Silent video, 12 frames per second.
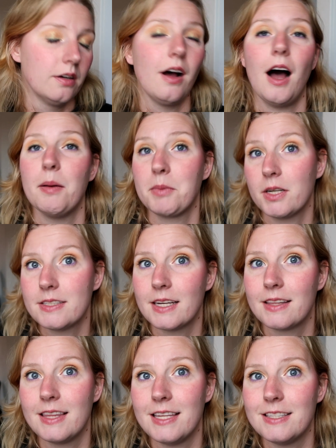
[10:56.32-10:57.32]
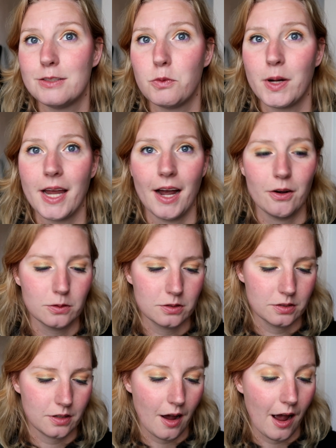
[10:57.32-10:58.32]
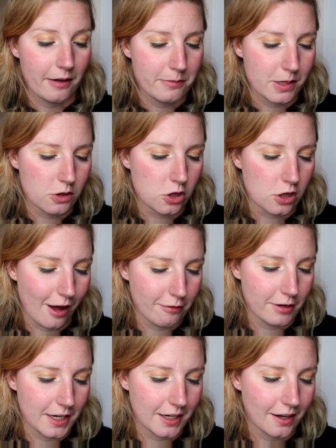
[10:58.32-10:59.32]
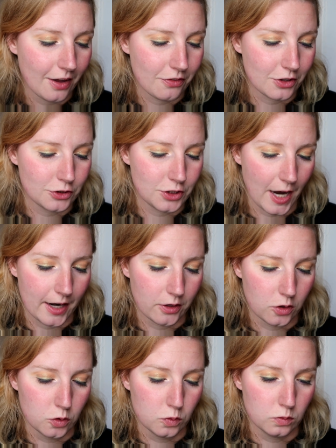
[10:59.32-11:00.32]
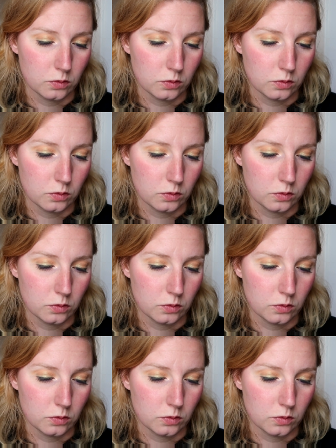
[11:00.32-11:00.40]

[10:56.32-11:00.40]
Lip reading: I'm gonna take the easy way out. I've been loving the shadow.